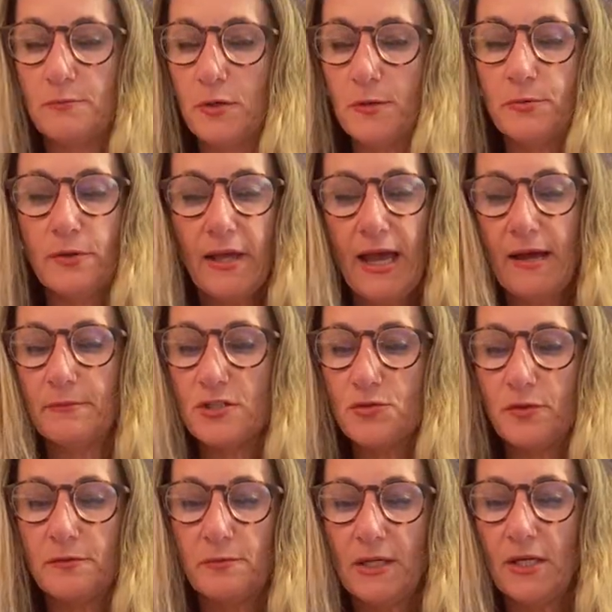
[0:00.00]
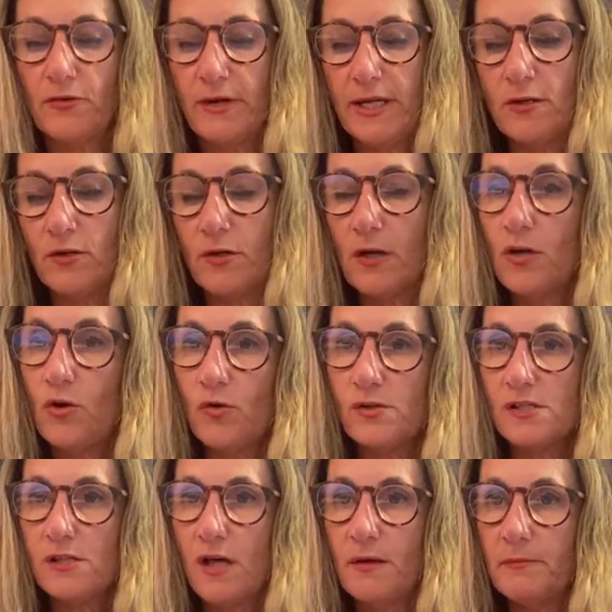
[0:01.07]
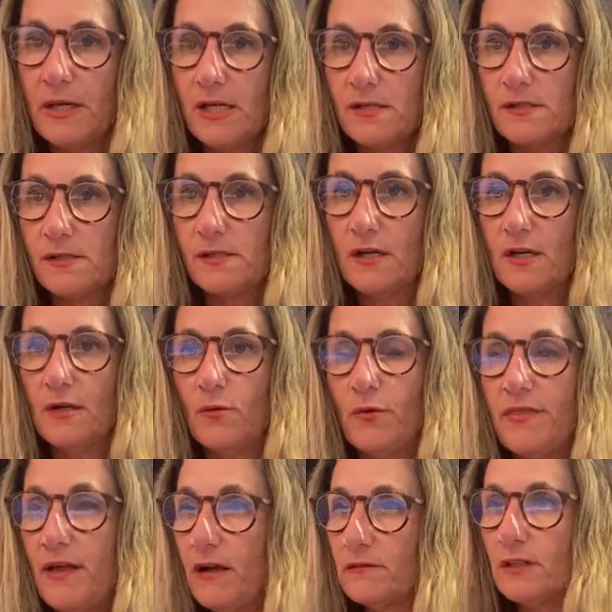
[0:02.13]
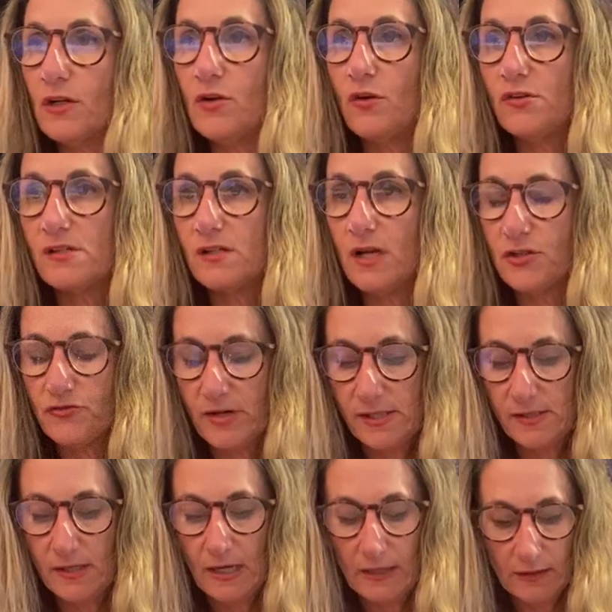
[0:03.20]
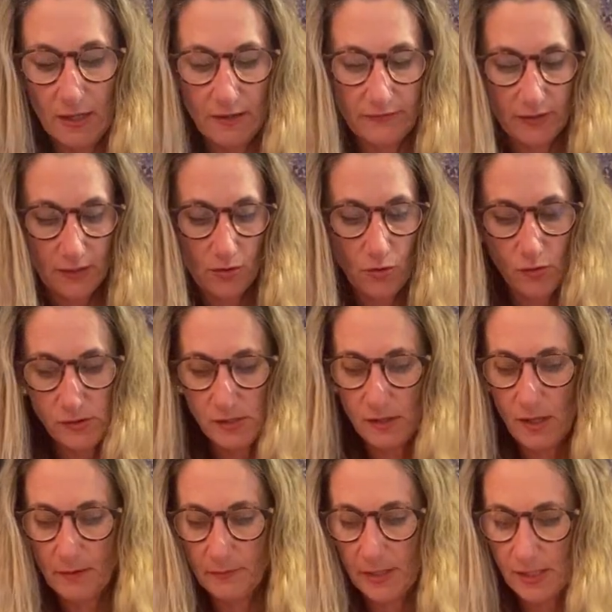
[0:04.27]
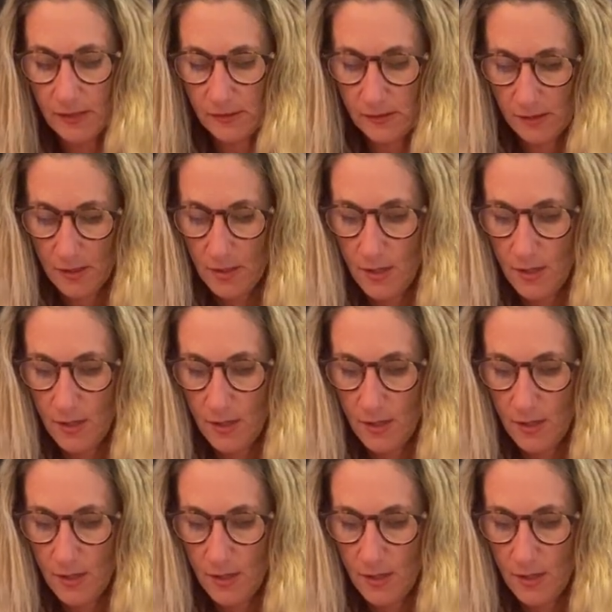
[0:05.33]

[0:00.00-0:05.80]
Purple cabbage would be great or a coleslaw mix without the coleslaw dressing. I love a coleslaw mix.